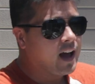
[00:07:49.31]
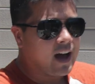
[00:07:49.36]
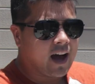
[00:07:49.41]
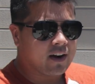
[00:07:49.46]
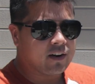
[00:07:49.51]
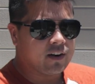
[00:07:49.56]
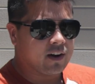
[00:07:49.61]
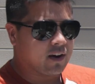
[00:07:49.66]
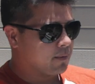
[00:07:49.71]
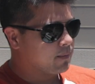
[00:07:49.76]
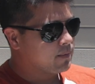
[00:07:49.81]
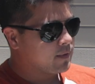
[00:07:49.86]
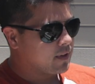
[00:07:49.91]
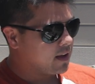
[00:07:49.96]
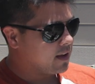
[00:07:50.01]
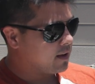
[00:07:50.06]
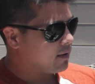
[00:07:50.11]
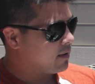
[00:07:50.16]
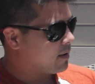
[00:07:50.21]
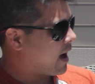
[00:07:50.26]
I don't know.
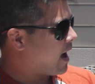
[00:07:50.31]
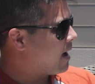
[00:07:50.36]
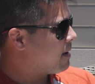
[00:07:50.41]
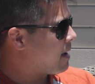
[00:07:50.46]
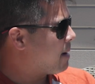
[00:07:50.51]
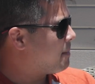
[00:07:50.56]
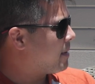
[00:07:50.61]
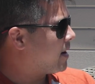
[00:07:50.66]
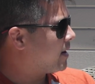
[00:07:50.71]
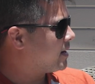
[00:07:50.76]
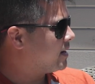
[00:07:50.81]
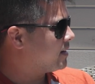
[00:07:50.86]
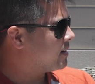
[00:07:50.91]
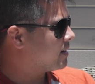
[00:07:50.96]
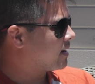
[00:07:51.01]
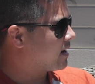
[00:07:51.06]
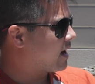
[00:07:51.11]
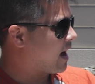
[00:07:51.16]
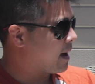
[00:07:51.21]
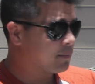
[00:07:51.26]
I'm out
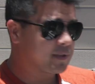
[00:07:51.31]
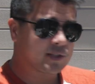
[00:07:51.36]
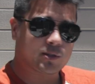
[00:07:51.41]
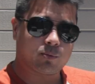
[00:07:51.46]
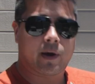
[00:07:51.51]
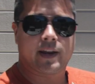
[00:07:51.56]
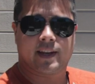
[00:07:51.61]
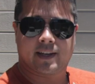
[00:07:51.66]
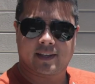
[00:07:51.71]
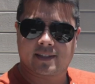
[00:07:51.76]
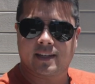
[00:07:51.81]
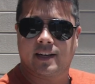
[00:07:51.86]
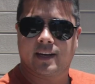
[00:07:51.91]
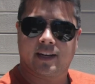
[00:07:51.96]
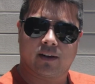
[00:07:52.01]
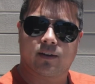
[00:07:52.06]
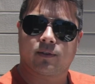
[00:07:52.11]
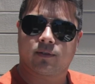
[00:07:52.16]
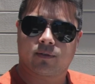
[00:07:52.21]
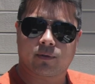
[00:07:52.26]
here, I'm sweating sitting
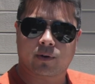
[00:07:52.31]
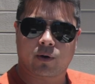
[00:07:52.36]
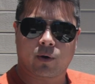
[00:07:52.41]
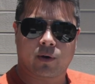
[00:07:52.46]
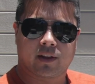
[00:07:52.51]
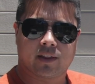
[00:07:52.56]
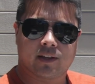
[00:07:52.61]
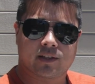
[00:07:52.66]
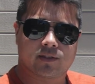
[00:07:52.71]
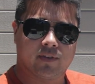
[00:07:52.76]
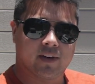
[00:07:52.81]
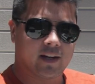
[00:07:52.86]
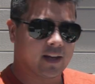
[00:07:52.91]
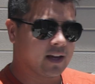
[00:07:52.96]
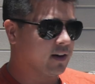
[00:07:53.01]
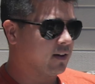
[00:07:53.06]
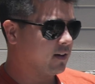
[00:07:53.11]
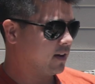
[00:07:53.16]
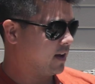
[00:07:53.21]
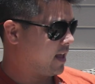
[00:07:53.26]
here recording this
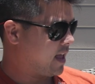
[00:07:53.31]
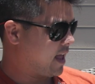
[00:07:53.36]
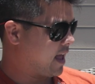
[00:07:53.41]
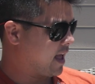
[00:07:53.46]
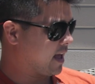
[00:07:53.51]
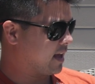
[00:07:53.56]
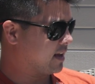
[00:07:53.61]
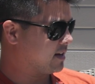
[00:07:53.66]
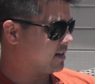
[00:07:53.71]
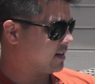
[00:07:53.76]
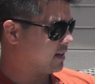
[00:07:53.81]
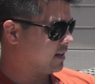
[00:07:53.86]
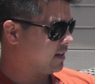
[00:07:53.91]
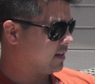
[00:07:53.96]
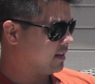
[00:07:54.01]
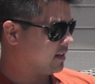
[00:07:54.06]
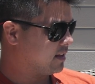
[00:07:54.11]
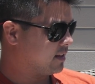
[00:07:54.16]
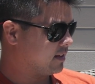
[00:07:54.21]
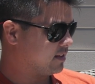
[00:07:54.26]
video, and
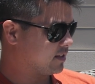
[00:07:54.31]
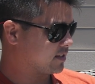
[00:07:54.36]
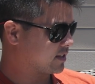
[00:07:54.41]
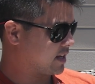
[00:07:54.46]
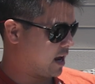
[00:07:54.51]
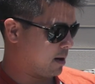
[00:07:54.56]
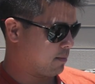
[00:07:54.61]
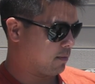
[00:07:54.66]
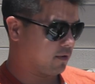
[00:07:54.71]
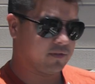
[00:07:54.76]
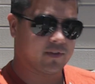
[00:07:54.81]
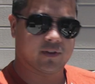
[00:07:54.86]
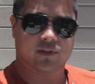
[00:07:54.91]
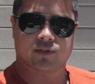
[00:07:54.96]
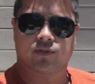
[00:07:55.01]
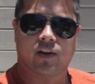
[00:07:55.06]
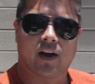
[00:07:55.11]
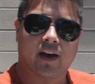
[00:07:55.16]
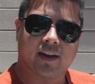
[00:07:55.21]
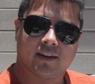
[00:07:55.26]
this camera
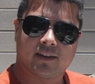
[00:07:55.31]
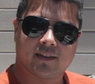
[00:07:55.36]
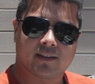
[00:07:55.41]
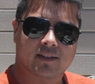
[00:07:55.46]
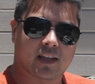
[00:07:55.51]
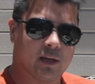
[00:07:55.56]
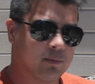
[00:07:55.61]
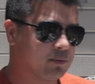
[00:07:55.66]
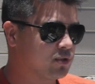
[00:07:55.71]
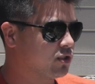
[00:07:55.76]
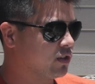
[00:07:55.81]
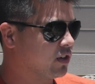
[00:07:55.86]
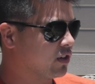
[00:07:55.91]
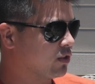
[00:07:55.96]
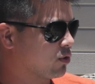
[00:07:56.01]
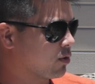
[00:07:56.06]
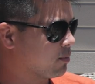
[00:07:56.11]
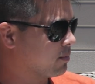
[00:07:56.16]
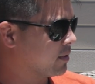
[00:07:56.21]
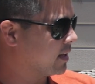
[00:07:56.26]
feels fine. Keeps shooting
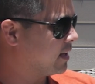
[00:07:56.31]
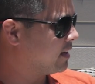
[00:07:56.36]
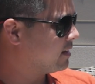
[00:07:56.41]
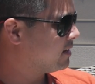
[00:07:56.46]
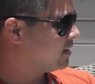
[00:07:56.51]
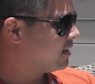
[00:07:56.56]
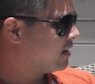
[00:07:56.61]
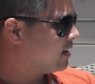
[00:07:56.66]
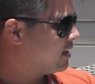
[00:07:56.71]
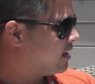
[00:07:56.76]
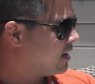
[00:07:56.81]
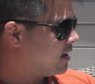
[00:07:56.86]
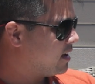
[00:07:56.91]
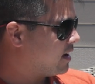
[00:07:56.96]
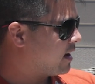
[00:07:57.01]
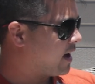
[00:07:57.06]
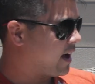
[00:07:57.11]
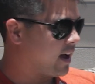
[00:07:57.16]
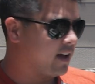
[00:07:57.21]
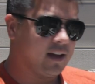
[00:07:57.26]
normally.
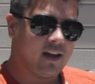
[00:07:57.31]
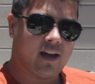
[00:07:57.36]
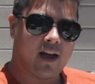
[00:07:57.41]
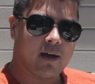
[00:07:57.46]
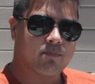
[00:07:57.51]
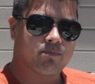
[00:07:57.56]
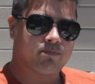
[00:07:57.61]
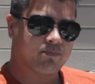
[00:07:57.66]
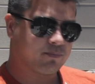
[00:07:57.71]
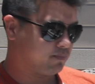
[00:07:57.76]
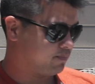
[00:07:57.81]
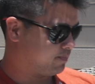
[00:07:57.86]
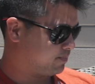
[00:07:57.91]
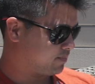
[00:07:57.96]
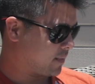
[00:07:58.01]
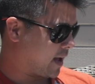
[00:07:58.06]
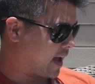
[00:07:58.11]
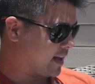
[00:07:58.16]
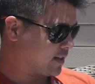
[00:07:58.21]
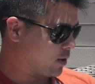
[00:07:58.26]

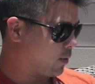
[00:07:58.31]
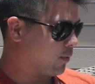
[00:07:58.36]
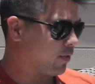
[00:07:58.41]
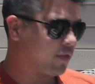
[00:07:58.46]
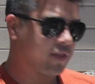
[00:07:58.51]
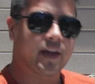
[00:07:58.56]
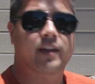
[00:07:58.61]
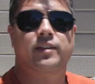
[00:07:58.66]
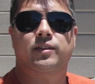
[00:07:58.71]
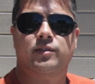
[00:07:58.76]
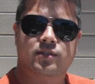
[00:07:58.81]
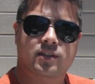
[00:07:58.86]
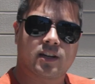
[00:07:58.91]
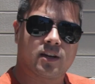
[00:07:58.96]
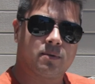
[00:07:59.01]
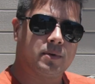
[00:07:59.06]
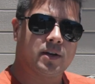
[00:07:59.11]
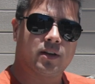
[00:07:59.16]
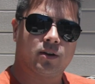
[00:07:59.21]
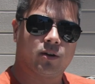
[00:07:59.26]
I don't think there's going
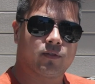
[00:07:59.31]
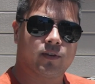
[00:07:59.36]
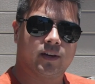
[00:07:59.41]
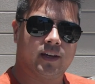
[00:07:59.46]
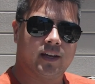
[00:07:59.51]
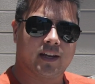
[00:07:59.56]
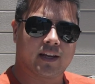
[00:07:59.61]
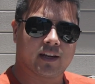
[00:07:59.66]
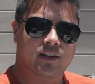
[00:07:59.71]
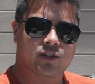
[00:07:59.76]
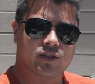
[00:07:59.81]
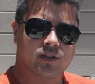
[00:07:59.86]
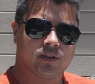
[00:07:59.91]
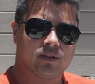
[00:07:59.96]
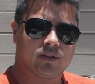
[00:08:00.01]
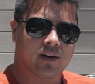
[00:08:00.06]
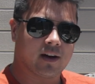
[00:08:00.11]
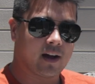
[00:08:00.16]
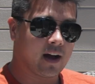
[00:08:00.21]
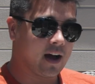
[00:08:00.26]
to be an overheating
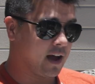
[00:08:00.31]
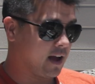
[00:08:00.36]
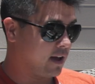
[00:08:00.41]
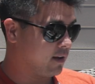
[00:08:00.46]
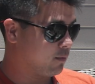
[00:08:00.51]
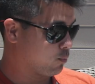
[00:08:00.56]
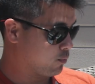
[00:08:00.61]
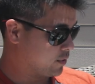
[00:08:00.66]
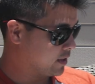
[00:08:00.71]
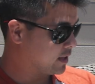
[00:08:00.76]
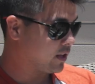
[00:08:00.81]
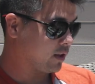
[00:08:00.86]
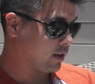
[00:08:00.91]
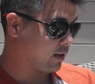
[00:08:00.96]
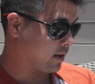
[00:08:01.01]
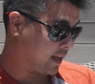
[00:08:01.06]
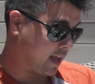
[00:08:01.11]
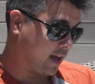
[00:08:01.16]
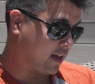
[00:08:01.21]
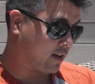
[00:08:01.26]
issue. I really,
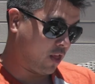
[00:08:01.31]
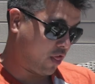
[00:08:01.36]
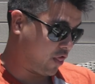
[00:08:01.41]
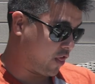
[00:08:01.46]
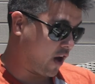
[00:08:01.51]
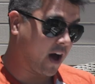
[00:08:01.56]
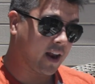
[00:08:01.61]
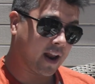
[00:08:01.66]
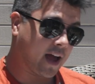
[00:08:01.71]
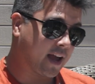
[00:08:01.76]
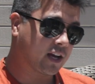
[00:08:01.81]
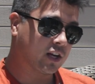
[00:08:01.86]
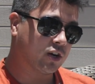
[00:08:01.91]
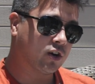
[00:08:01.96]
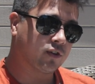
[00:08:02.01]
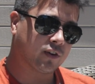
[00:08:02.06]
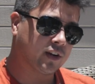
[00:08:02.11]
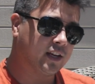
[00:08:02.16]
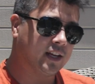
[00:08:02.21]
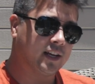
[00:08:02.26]
again, thought I could
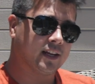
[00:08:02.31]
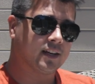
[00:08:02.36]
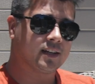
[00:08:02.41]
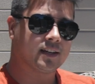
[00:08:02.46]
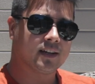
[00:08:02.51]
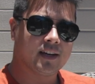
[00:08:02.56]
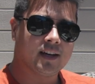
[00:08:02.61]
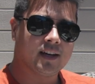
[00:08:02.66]
overheat it.